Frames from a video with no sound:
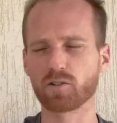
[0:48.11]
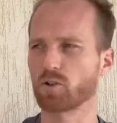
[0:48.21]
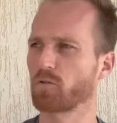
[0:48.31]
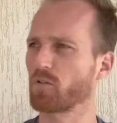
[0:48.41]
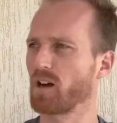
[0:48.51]

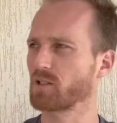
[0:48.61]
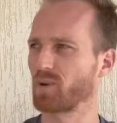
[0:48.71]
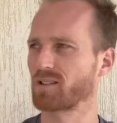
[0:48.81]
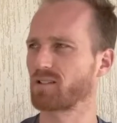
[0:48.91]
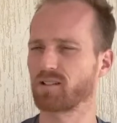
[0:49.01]
short flights,
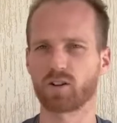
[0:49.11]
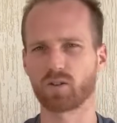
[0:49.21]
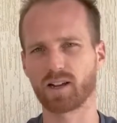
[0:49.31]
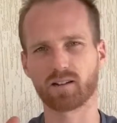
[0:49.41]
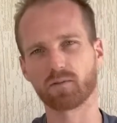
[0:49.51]
but
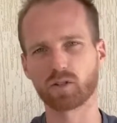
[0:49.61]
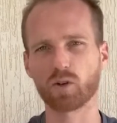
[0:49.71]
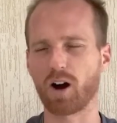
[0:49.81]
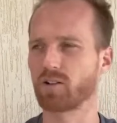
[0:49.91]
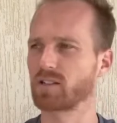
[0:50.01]
like
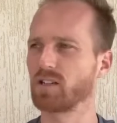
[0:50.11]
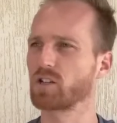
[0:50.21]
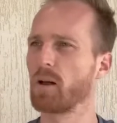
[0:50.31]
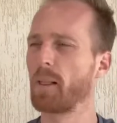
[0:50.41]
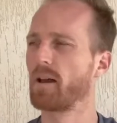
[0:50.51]
2 hours
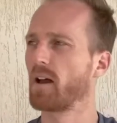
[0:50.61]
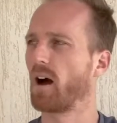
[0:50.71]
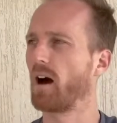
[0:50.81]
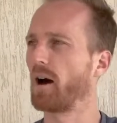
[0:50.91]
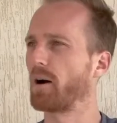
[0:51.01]
each,
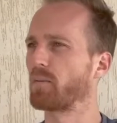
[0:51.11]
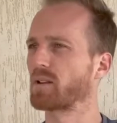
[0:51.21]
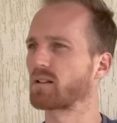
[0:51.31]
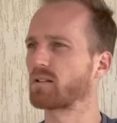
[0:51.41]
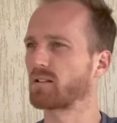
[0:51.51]

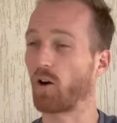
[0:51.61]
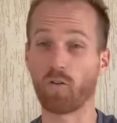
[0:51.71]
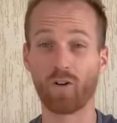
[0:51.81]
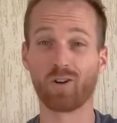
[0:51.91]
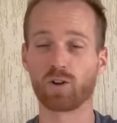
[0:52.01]
but
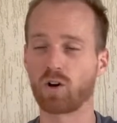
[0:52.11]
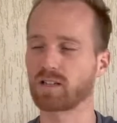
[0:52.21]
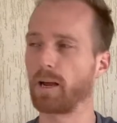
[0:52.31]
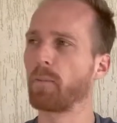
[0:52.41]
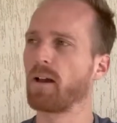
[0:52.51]
overall a
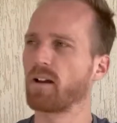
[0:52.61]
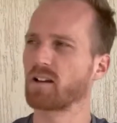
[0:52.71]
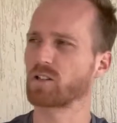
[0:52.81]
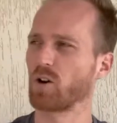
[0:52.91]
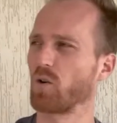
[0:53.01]
long day.
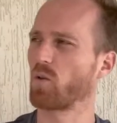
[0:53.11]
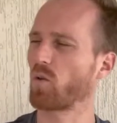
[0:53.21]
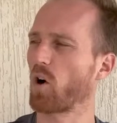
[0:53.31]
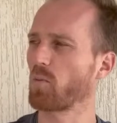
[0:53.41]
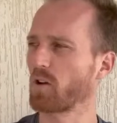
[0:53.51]
So
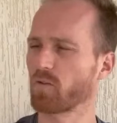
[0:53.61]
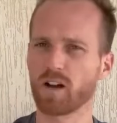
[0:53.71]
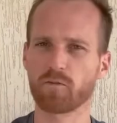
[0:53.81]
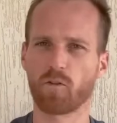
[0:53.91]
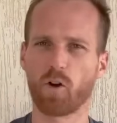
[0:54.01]
on my
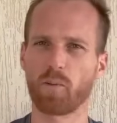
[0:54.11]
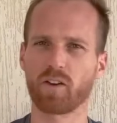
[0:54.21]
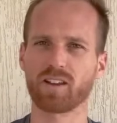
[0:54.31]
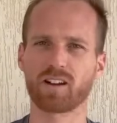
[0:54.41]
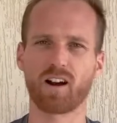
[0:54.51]
flight from,
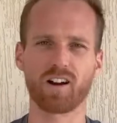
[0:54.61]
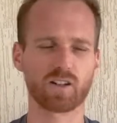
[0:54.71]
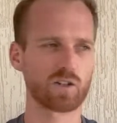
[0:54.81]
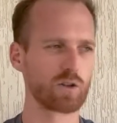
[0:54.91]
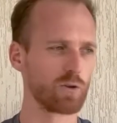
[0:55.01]
I think,
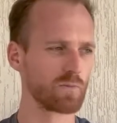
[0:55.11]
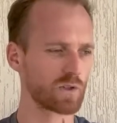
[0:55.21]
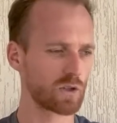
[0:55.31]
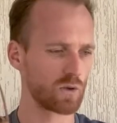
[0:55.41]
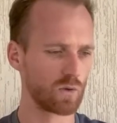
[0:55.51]
Khartoum
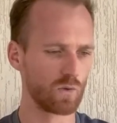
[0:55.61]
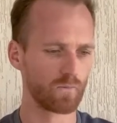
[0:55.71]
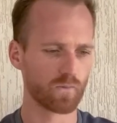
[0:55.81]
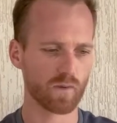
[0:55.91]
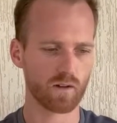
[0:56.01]
to
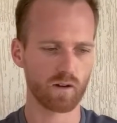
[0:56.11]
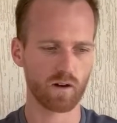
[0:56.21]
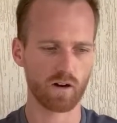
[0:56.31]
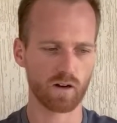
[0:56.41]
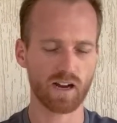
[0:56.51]

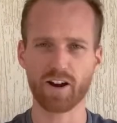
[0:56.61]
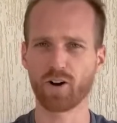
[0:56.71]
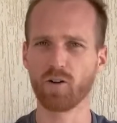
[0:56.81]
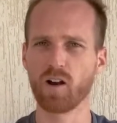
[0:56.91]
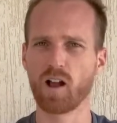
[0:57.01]

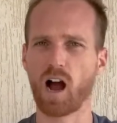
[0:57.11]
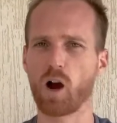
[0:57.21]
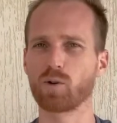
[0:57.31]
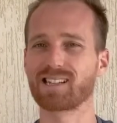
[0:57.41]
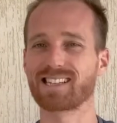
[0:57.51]
Cairo,
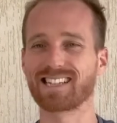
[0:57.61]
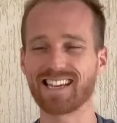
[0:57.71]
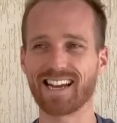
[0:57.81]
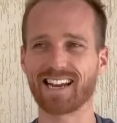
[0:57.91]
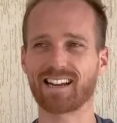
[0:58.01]
I was
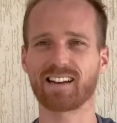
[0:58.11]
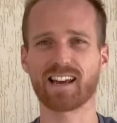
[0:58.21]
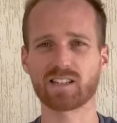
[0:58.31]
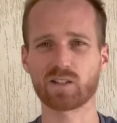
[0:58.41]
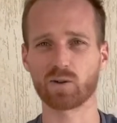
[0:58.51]
sitting
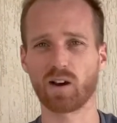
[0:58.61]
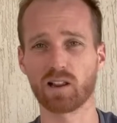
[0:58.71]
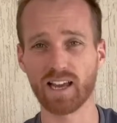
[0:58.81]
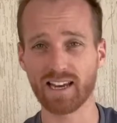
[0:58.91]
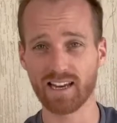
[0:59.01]
next to a
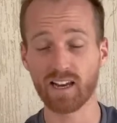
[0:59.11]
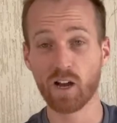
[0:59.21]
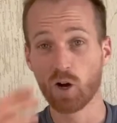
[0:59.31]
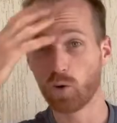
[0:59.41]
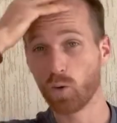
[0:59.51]
lady
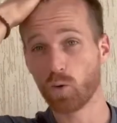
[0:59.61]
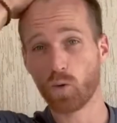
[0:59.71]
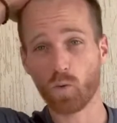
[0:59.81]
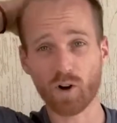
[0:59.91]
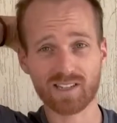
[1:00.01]
who
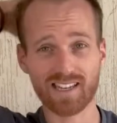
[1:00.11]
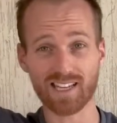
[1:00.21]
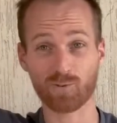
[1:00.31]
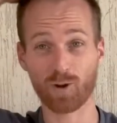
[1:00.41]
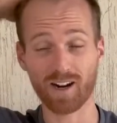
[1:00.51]
works,
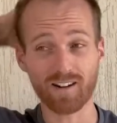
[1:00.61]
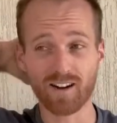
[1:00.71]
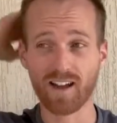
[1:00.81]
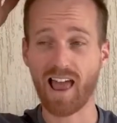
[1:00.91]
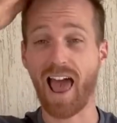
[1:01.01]
guess where?
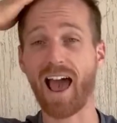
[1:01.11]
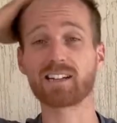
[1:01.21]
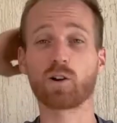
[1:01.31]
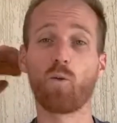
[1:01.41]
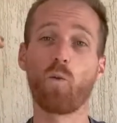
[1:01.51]

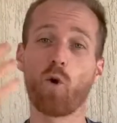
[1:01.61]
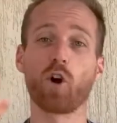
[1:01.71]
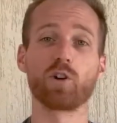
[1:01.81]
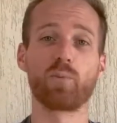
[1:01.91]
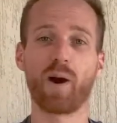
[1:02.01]
At
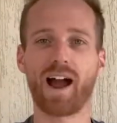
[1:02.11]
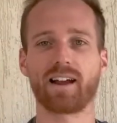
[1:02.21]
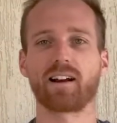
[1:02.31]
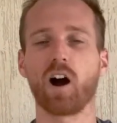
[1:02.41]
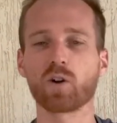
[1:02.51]
World
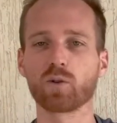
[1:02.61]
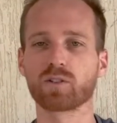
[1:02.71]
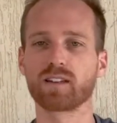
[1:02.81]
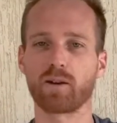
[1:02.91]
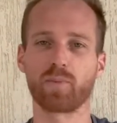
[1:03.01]
Bank. How cool
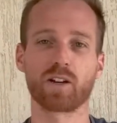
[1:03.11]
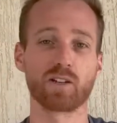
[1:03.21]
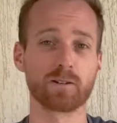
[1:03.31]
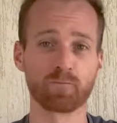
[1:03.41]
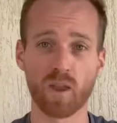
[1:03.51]
is that? Because